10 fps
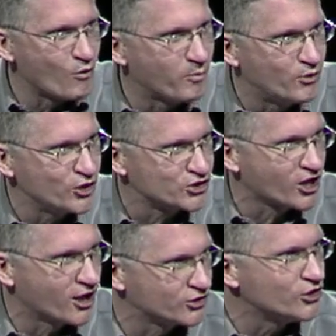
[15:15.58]
will push
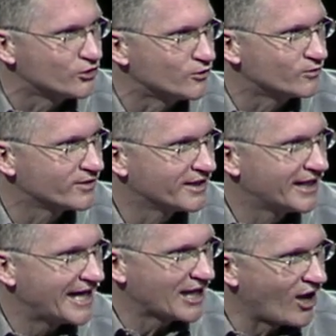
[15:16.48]
on you
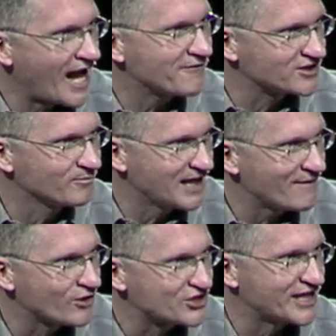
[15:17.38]
and I'll have some
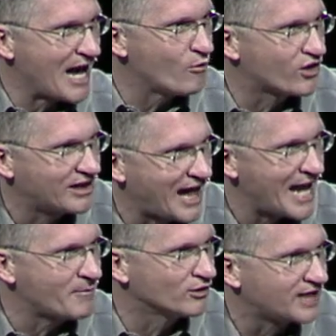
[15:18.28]
leverage and I will
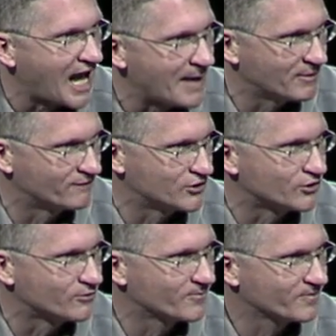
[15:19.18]
climb on top of
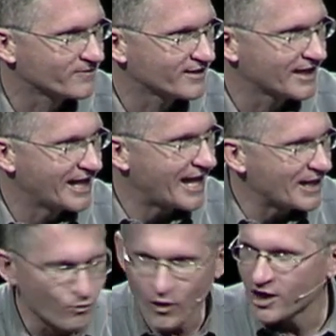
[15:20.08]
you
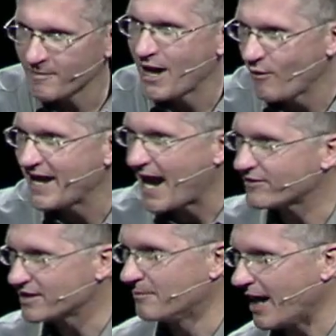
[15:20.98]
and work my way out
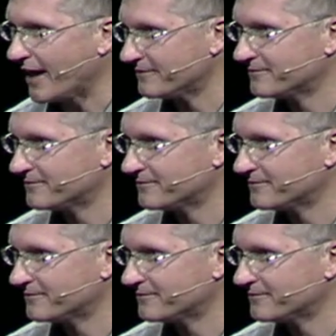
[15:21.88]
of the mud.